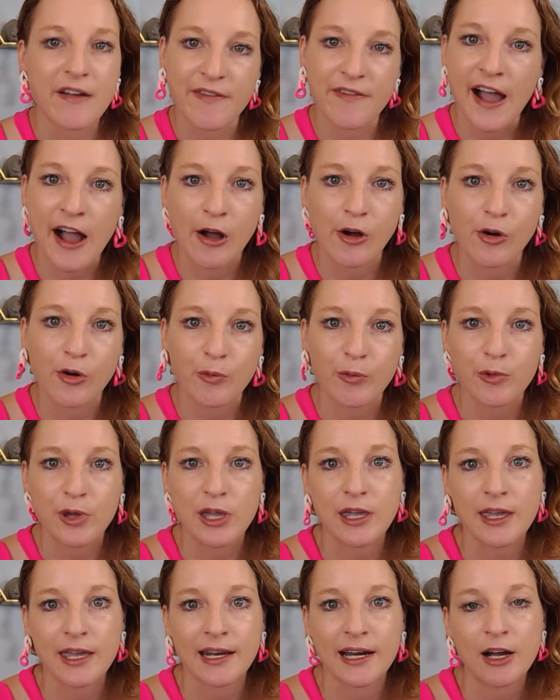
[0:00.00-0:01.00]
of how
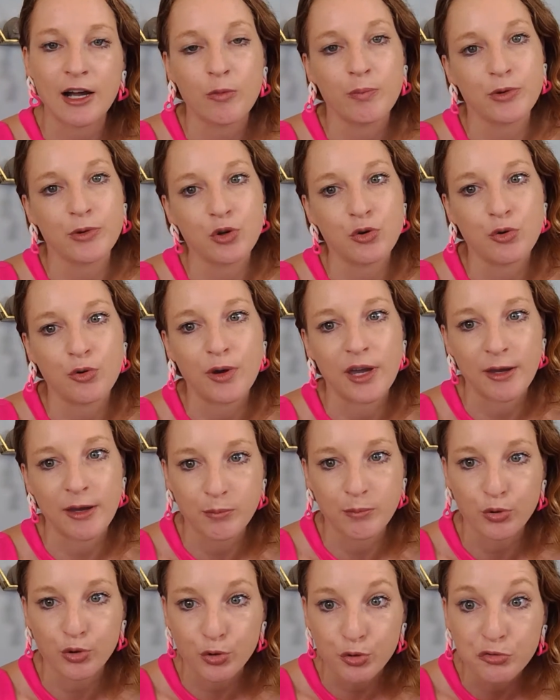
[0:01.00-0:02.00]
we can help you
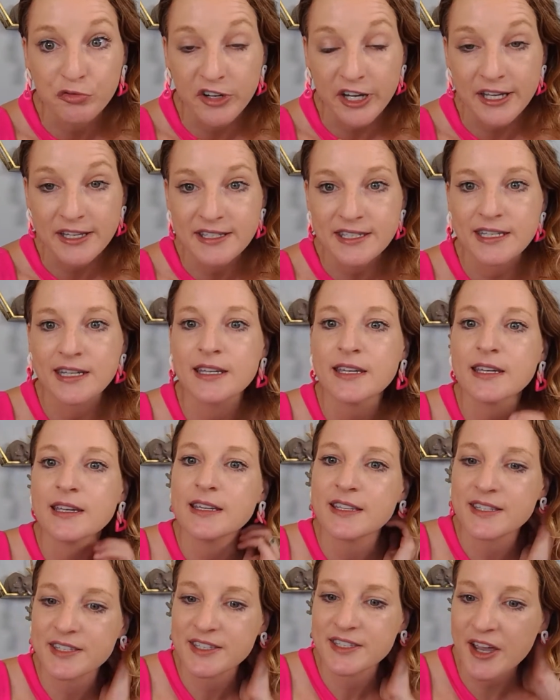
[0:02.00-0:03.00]
improve it.
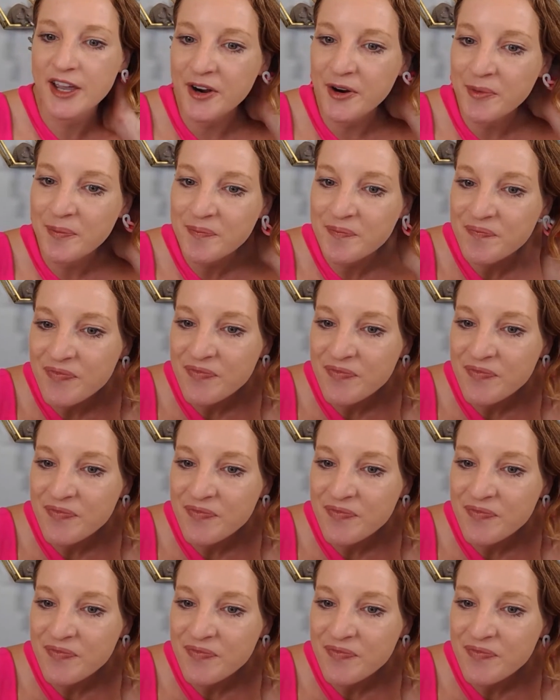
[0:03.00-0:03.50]
So,